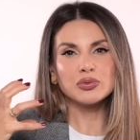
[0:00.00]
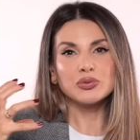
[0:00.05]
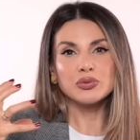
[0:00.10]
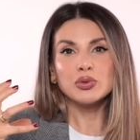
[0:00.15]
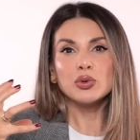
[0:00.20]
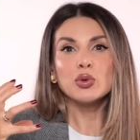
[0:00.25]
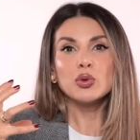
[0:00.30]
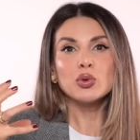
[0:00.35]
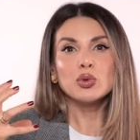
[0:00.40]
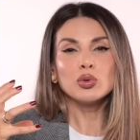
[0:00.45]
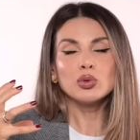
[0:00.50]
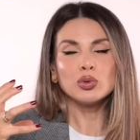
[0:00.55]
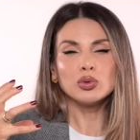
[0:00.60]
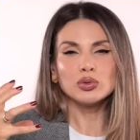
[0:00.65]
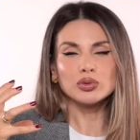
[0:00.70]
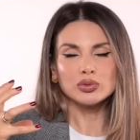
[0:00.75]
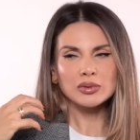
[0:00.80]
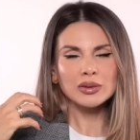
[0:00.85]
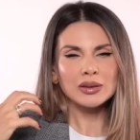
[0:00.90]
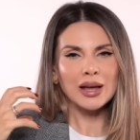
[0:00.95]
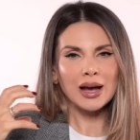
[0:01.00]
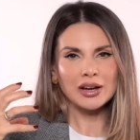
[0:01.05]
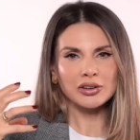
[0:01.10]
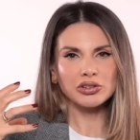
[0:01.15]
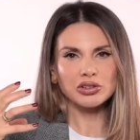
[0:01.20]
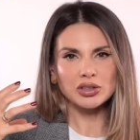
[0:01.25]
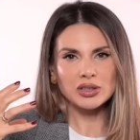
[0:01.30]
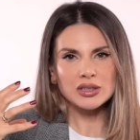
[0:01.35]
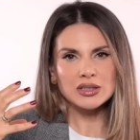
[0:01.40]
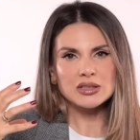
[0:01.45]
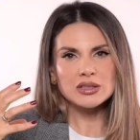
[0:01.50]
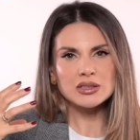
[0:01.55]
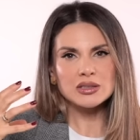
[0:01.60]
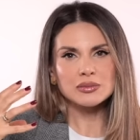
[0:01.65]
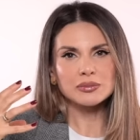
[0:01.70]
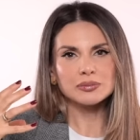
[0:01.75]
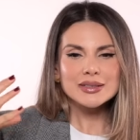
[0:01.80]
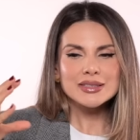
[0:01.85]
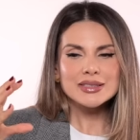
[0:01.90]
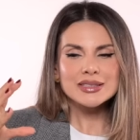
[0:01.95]
full lashes
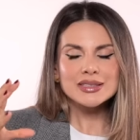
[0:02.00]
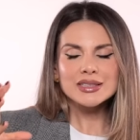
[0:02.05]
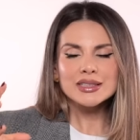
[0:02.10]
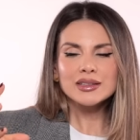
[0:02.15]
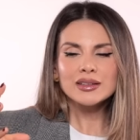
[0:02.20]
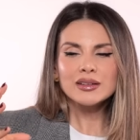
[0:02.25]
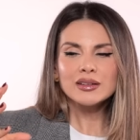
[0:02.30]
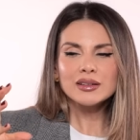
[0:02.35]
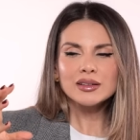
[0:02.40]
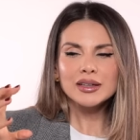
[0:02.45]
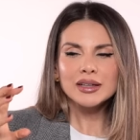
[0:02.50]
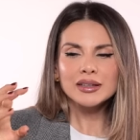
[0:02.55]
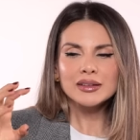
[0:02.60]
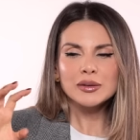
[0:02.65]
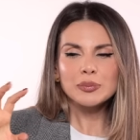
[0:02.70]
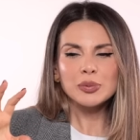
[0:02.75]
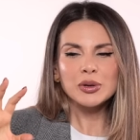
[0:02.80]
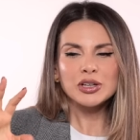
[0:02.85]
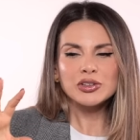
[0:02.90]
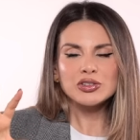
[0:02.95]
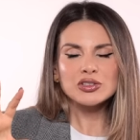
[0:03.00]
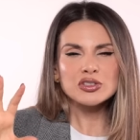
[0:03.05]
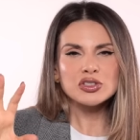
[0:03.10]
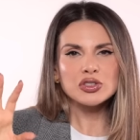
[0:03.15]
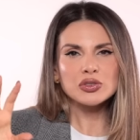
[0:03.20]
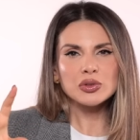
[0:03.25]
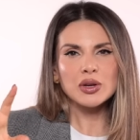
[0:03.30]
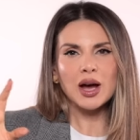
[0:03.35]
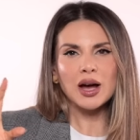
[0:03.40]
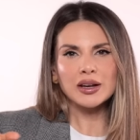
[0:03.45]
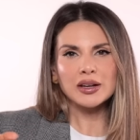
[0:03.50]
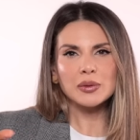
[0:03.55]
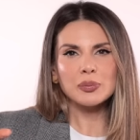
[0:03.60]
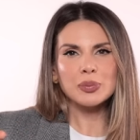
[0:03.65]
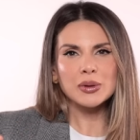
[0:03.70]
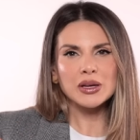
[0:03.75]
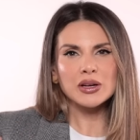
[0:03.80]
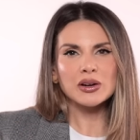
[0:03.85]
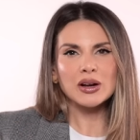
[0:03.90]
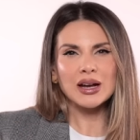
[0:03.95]
still in the pictures do not
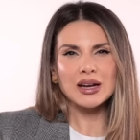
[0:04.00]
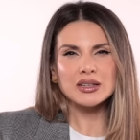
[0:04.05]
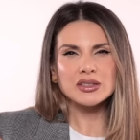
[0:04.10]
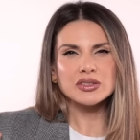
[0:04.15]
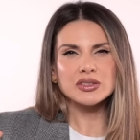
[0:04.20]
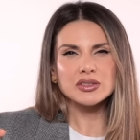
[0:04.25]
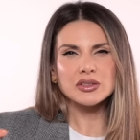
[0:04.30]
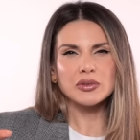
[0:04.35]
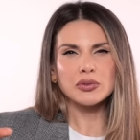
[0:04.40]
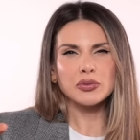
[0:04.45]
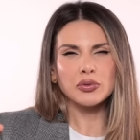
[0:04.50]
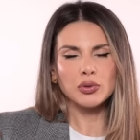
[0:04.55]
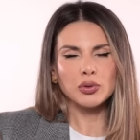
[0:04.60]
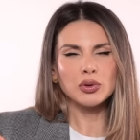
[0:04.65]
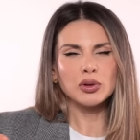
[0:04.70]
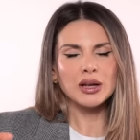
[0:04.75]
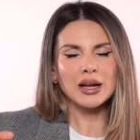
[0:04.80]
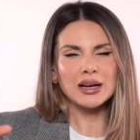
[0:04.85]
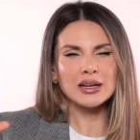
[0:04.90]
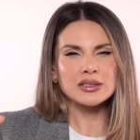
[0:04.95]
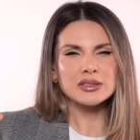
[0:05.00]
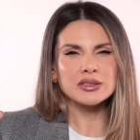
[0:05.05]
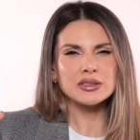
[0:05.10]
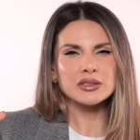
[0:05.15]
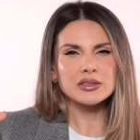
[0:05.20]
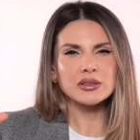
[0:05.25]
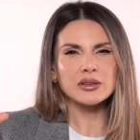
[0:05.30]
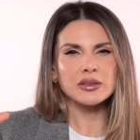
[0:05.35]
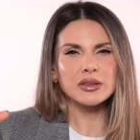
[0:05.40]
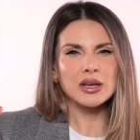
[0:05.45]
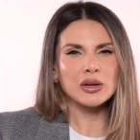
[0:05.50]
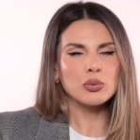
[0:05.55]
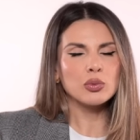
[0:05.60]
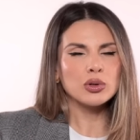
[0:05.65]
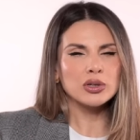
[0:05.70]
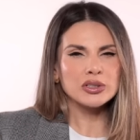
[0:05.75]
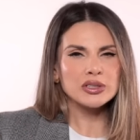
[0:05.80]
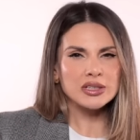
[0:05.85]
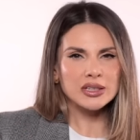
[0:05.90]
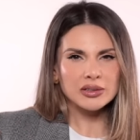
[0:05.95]
appear as full as they
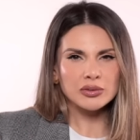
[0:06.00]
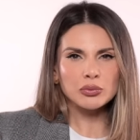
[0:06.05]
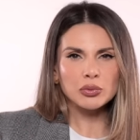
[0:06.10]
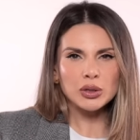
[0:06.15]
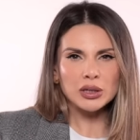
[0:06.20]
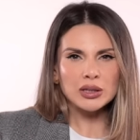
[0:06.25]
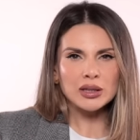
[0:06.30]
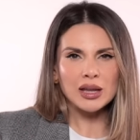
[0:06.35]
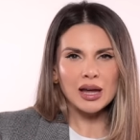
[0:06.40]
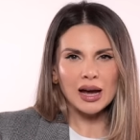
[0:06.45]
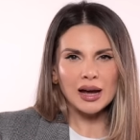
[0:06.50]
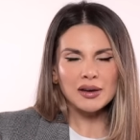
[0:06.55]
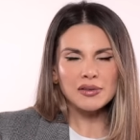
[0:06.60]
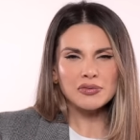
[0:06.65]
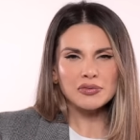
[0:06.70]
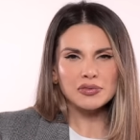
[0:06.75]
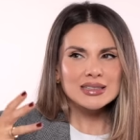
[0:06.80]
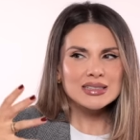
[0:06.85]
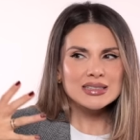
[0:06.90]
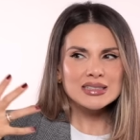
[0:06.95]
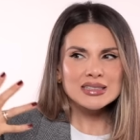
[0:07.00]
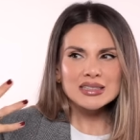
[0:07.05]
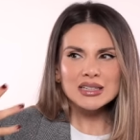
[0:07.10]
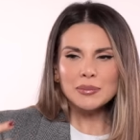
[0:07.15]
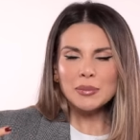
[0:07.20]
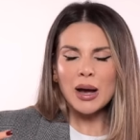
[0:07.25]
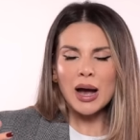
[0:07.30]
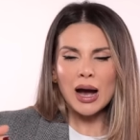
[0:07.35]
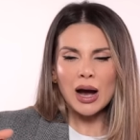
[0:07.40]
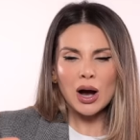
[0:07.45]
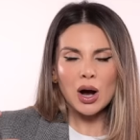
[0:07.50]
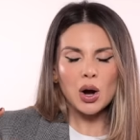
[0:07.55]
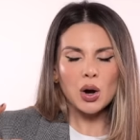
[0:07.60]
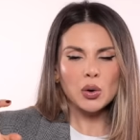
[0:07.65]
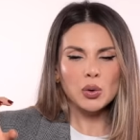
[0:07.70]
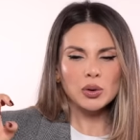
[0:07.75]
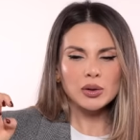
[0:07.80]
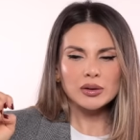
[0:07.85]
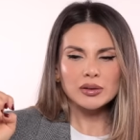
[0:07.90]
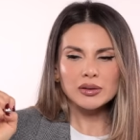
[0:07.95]
would in real life, because somehow
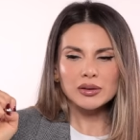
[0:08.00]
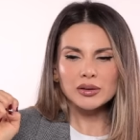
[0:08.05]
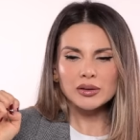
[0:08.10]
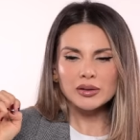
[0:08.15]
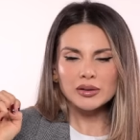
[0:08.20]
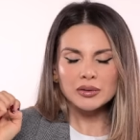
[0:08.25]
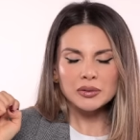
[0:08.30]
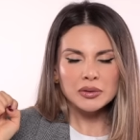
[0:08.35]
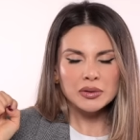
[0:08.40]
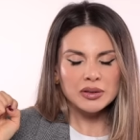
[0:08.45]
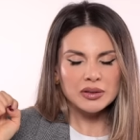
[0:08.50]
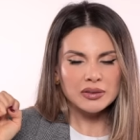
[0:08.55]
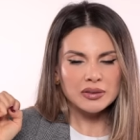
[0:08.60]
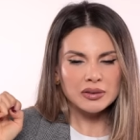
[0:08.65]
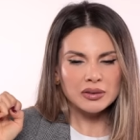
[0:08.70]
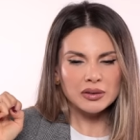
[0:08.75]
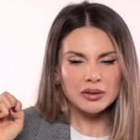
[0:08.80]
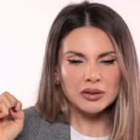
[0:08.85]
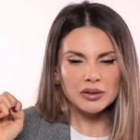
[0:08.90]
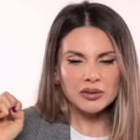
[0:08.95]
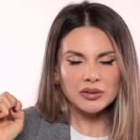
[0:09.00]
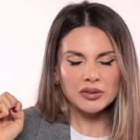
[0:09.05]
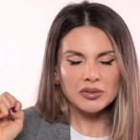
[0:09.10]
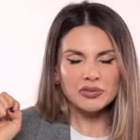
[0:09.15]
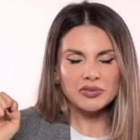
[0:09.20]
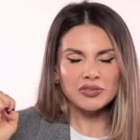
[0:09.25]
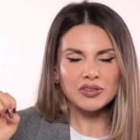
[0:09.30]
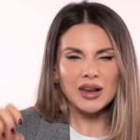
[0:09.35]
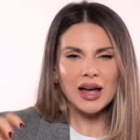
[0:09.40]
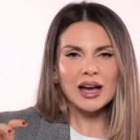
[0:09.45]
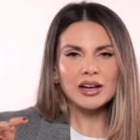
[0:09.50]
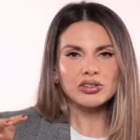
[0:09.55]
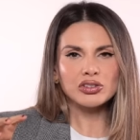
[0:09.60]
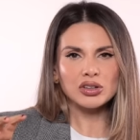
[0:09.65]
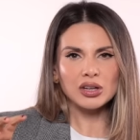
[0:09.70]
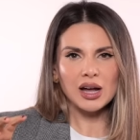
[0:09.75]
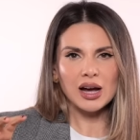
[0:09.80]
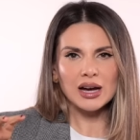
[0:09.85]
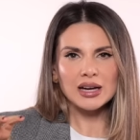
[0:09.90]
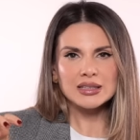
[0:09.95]
the, the, the
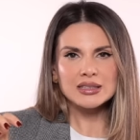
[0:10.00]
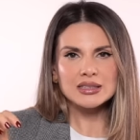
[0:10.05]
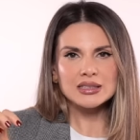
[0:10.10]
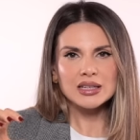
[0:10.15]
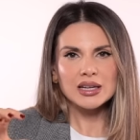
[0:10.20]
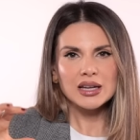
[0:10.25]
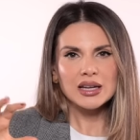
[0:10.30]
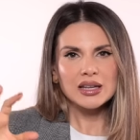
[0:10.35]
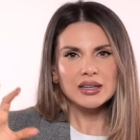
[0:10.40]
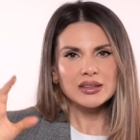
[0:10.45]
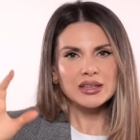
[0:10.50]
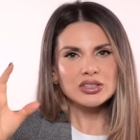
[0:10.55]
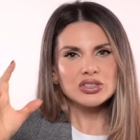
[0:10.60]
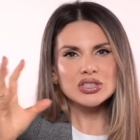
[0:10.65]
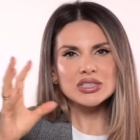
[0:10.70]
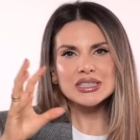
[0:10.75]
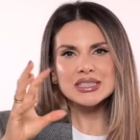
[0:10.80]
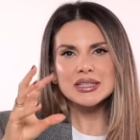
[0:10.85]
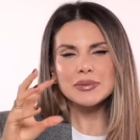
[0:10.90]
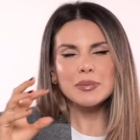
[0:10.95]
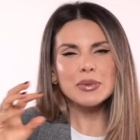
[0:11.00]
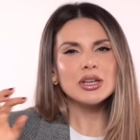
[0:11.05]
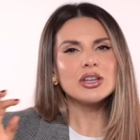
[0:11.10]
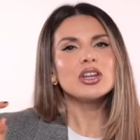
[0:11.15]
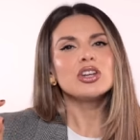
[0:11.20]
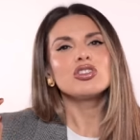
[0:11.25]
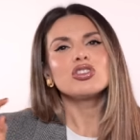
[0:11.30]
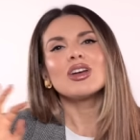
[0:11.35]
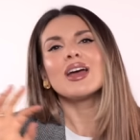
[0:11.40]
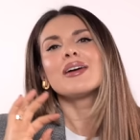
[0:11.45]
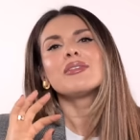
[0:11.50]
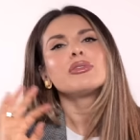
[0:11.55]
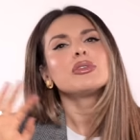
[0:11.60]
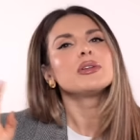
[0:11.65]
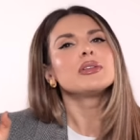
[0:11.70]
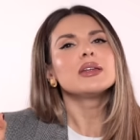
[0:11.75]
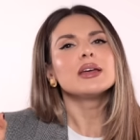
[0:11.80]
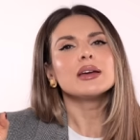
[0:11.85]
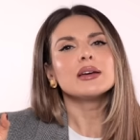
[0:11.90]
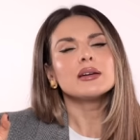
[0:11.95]
flashlights, they just diminish
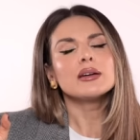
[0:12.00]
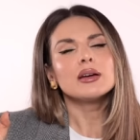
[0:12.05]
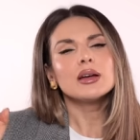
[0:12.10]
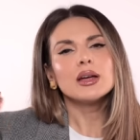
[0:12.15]
everything.